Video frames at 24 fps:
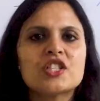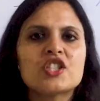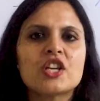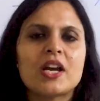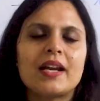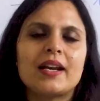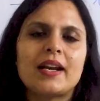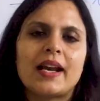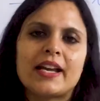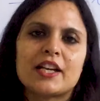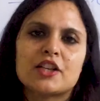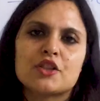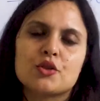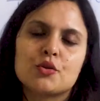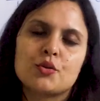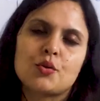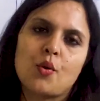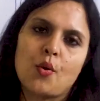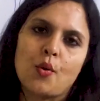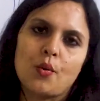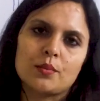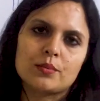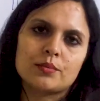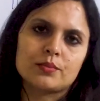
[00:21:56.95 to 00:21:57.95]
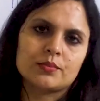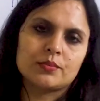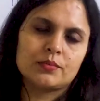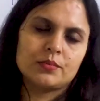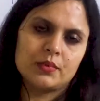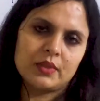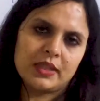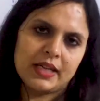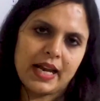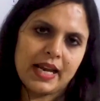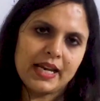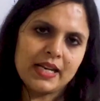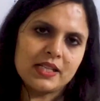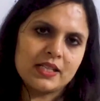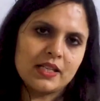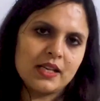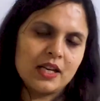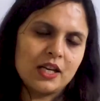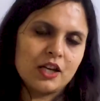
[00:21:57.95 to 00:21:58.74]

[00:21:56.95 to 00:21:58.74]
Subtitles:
I like to go, right?